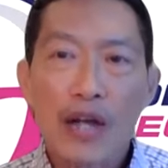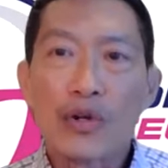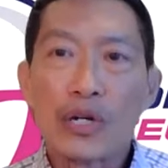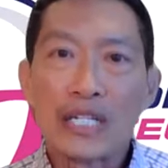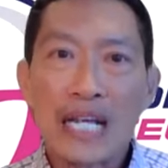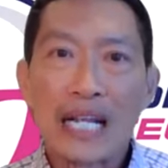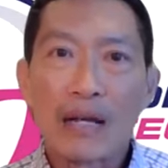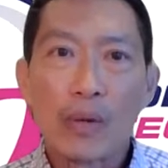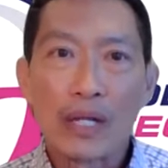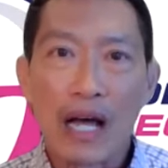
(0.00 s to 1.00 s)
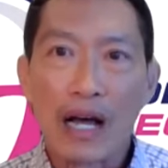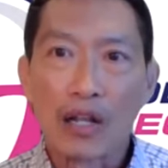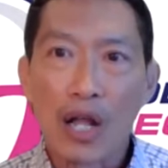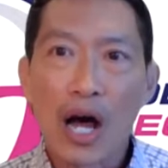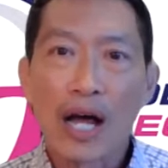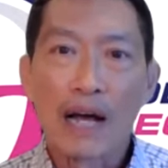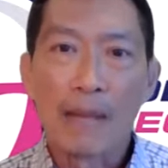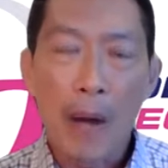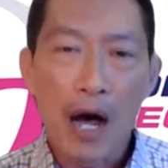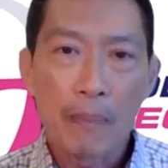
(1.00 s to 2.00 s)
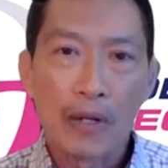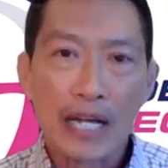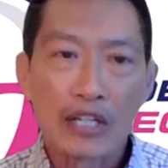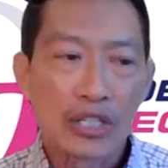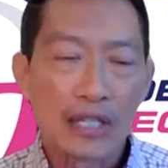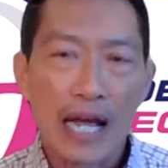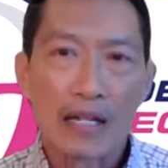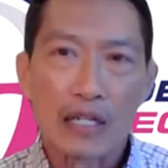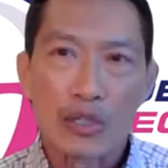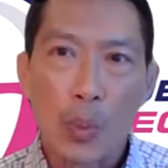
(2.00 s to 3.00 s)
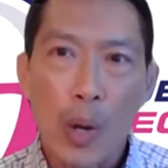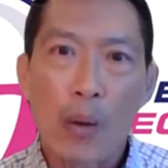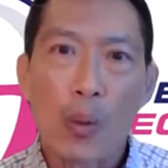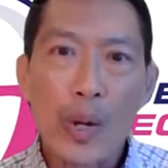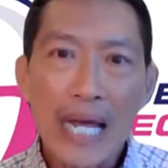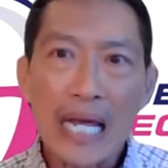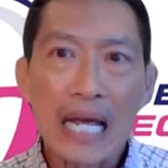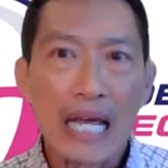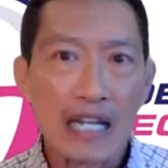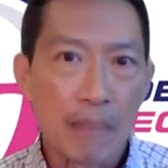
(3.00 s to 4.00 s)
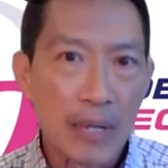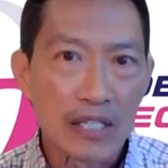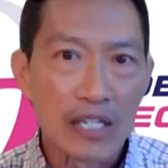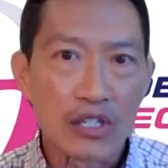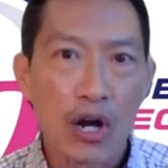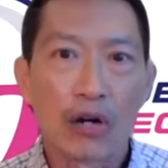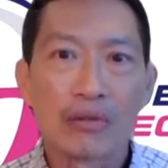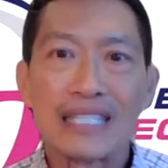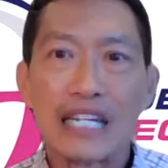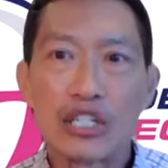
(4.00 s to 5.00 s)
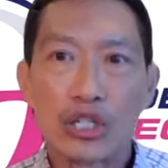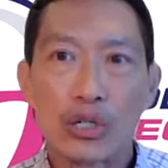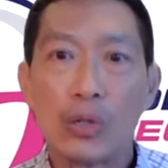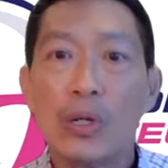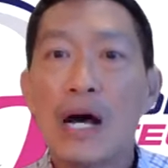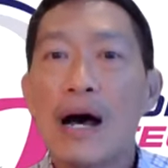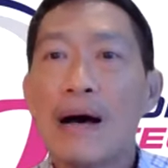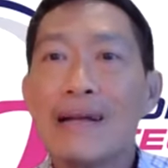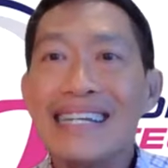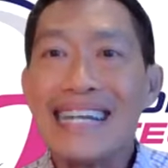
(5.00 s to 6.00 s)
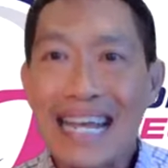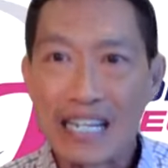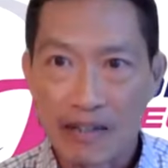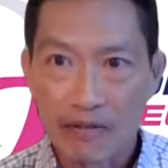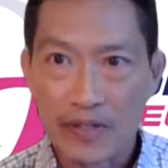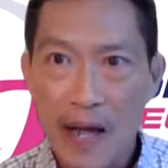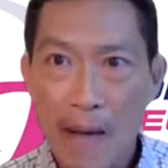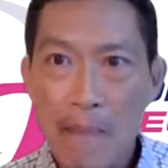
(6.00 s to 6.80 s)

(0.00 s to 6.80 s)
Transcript: you're dealing with a lot of population that is what we in the business call digital natives